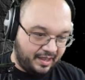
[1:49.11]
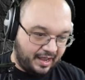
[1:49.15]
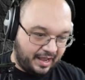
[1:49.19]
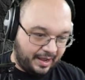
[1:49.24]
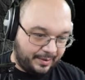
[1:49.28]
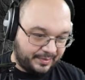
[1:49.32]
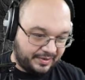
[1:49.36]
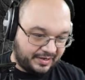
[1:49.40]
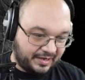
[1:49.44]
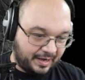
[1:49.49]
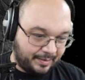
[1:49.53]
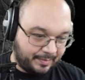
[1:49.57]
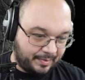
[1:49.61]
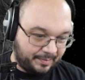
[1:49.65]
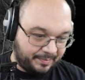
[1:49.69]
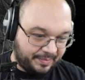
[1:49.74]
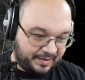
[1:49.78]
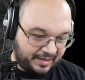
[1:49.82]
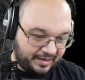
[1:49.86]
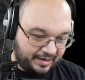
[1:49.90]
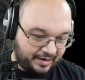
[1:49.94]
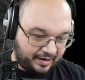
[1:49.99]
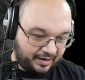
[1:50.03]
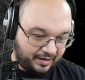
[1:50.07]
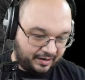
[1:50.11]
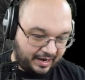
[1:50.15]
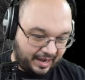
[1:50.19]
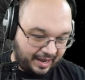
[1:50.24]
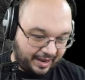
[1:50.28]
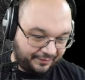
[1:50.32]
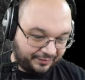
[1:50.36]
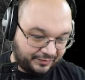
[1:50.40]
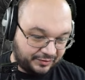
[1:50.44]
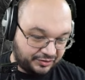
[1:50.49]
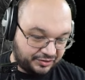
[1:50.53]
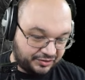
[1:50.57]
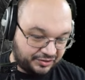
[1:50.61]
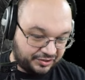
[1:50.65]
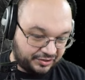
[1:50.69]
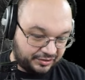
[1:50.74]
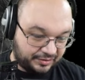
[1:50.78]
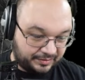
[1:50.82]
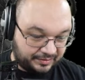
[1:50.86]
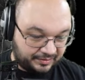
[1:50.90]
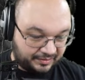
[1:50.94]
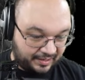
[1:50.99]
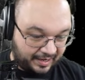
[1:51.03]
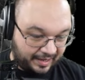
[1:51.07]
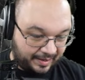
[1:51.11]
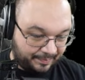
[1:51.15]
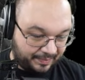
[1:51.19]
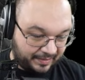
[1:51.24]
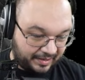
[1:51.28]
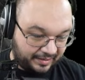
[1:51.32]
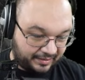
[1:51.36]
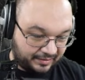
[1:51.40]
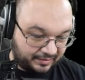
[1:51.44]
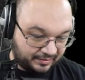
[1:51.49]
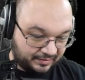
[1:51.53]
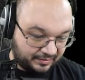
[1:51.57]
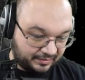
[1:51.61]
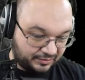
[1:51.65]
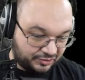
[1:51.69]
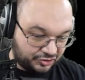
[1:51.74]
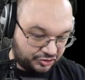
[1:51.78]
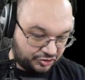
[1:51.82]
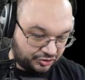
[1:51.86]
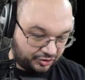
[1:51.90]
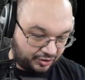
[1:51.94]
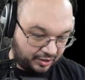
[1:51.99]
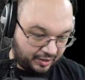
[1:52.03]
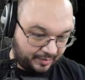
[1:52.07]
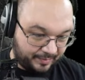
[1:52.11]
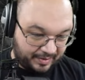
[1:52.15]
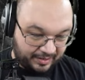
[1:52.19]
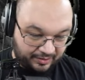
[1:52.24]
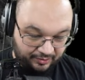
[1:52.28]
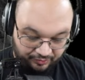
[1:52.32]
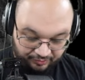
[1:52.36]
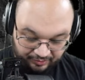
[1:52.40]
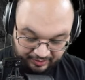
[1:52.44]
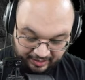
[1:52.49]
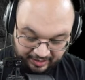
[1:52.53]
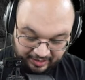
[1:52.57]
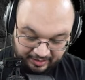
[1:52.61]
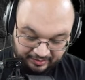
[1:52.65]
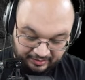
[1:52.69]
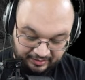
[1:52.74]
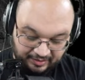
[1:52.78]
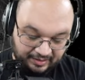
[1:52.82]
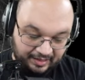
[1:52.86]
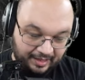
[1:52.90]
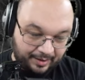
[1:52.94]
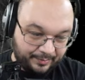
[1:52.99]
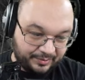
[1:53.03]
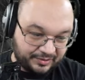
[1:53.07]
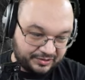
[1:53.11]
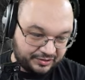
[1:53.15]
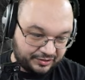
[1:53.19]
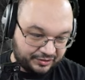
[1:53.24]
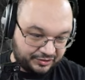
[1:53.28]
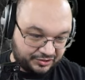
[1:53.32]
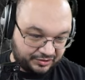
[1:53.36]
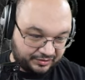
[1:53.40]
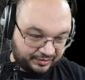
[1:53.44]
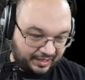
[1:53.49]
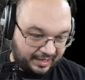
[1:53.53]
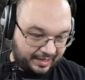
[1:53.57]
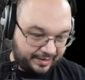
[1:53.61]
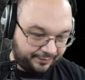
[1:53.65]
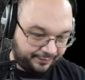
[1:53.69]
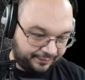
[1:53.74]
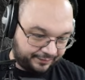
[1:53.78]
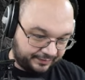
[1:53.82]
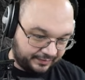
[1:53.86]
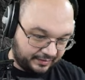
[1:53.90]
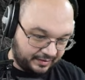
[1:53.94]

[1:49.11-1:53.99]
I would come up here after typing charm and grand, and I would search life,